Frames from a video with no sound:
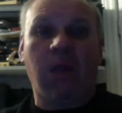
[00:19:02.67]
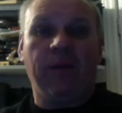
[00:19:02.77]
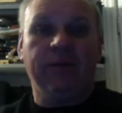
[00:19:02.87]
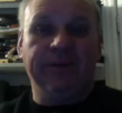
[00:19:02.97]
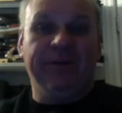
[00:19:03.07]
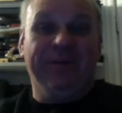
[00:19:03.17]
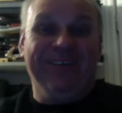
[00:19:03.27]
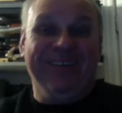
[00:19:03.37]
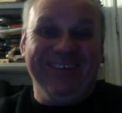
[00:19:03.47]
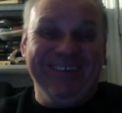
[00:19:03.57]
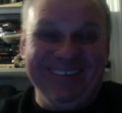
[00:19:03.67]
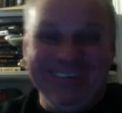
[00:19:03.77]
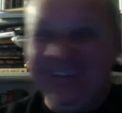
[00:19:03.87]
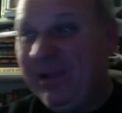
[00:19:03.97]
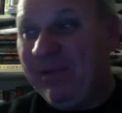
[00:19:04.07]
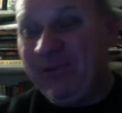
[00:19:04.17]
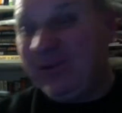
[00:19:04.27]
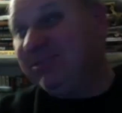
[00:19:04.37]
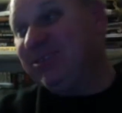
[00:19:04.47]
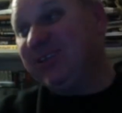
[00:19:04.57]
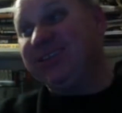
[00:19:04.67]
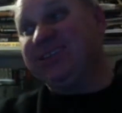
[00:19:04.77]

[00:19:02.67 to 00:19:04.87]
Before you even turn on the tape,